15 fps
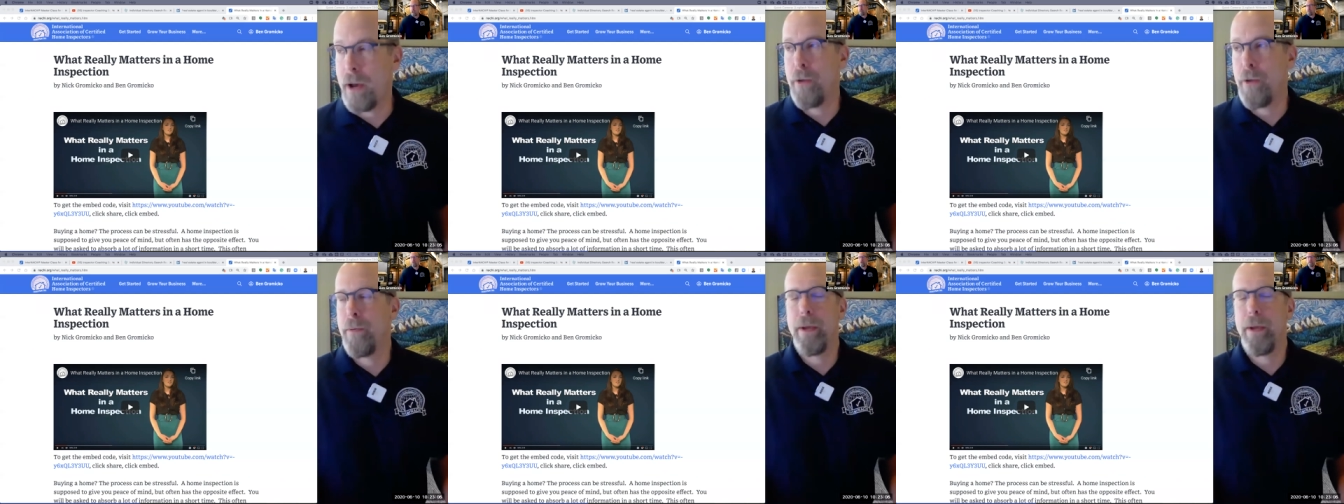
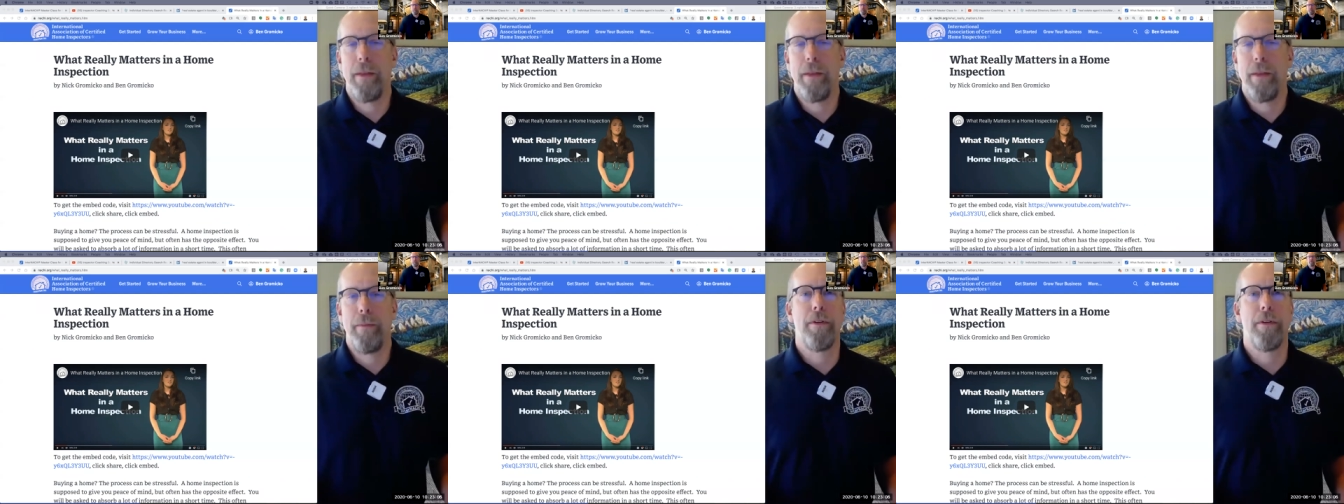would be the
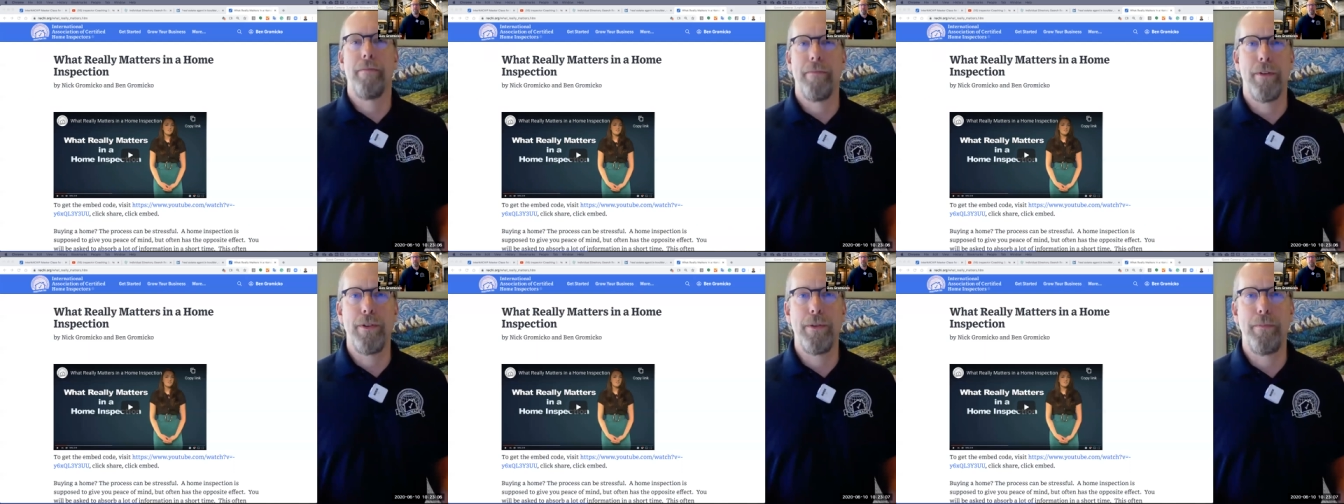Boulder
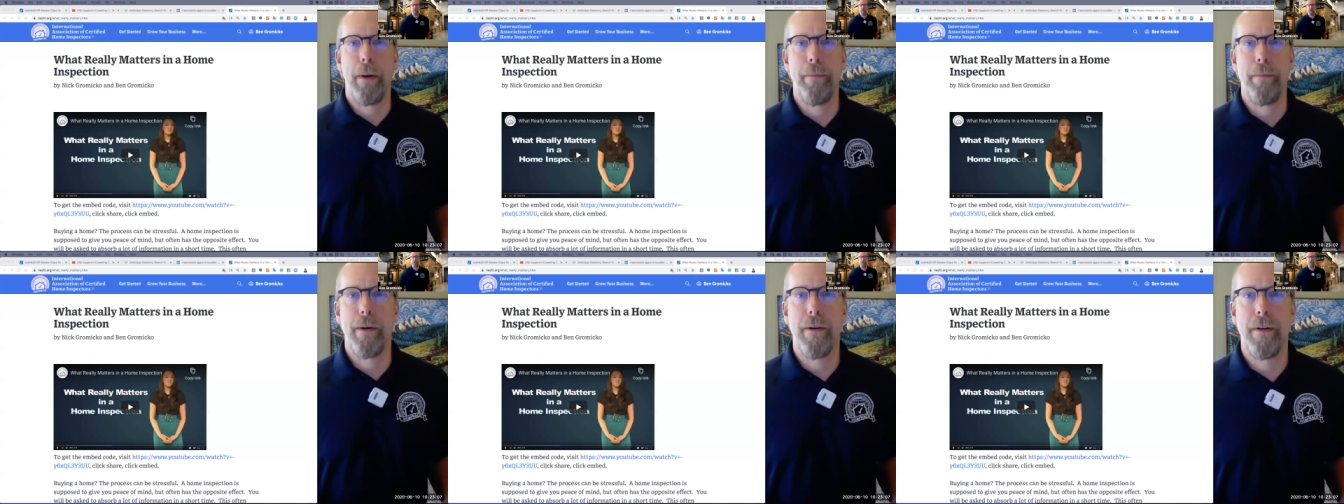
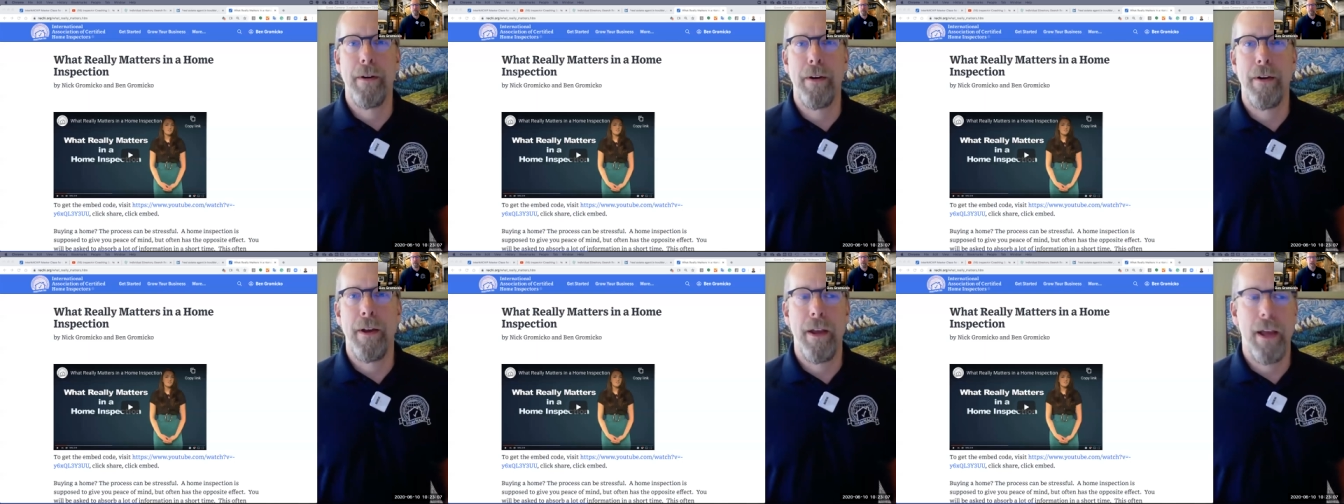newspaper,
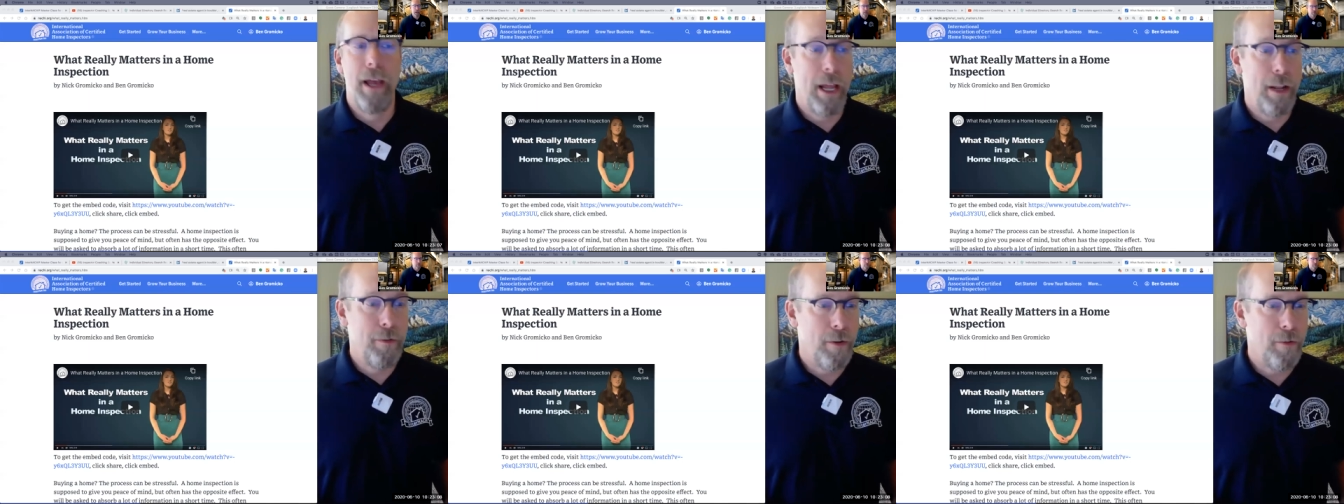
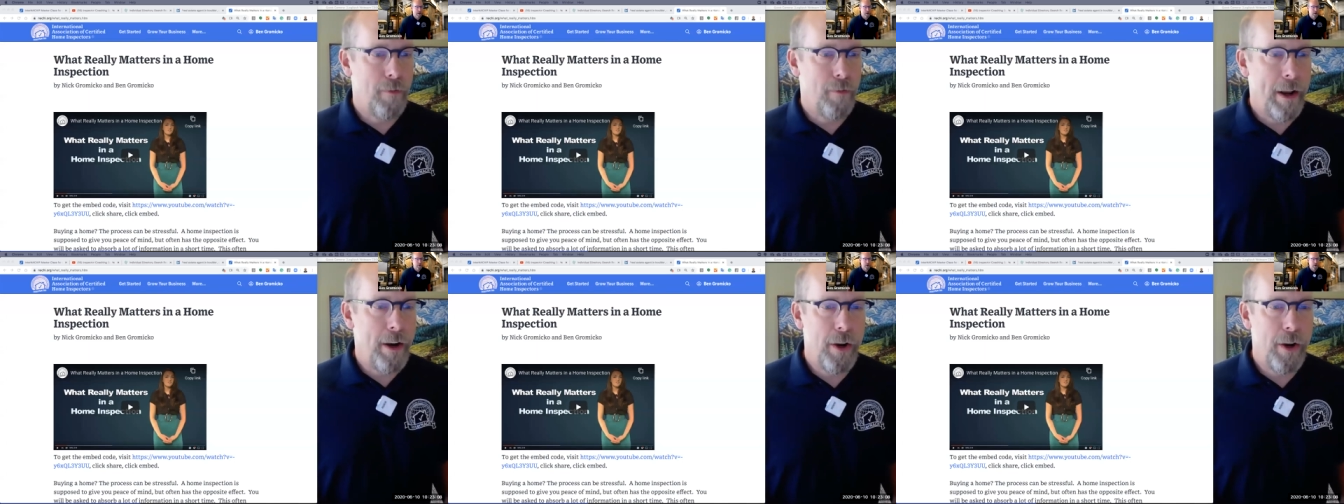and write it on